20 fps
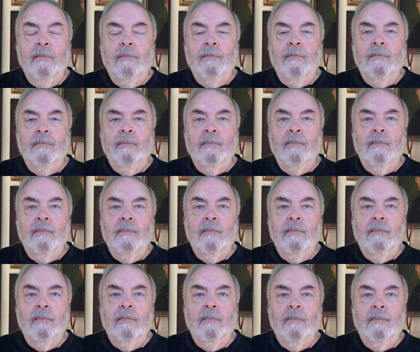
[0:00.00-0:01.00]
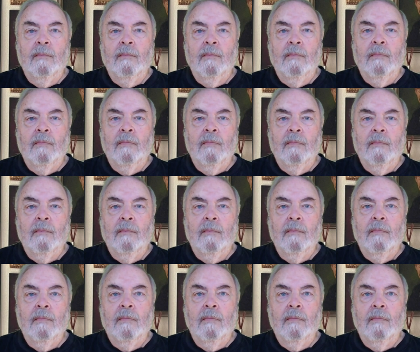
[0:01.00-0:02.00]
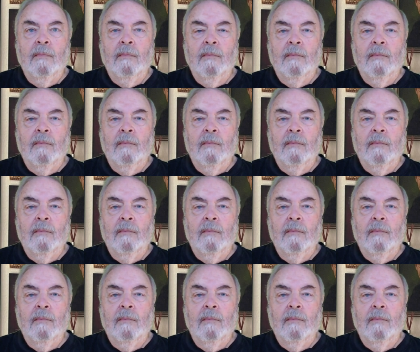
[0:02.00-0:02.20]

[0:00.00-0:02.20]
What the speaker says: No words are spoken by the person on screen.